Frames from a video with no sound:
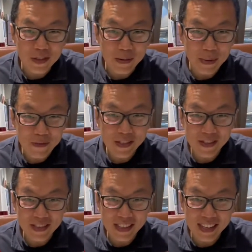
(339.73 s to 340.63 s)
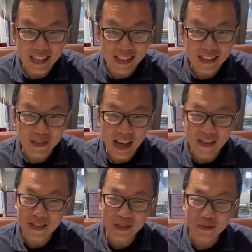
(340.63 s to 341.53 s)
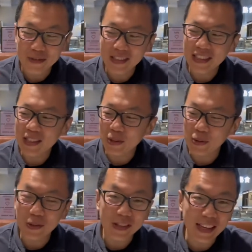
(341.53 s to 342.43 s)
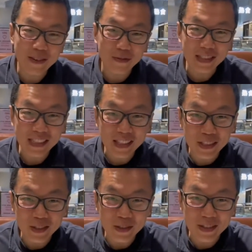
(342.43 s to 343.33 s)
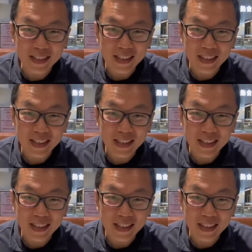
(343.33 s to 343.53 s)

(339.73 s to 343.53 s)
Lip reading: the beverage of the day, we have this really cool and really cute